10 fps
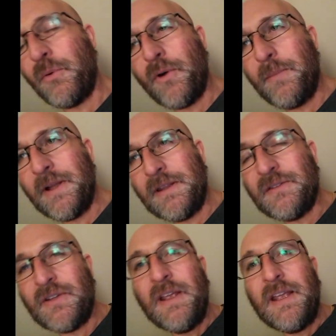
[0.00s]
important about
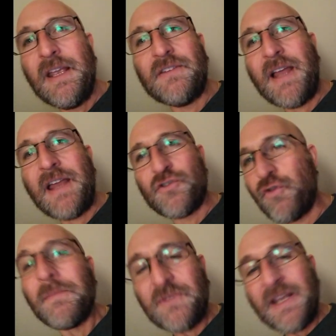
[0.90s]
this, is that
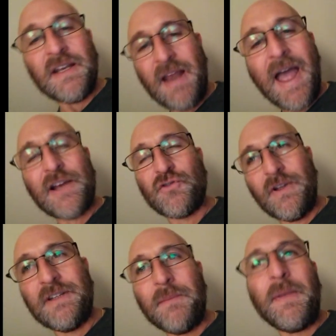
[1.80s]
Trump didn't
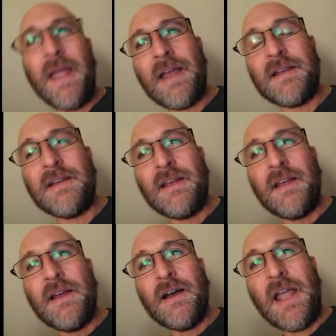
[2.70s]
actually demand
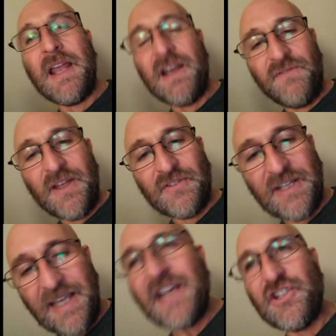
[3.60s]
an
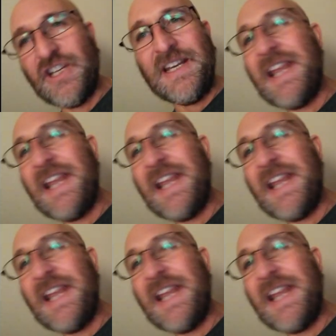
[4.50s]
investigation.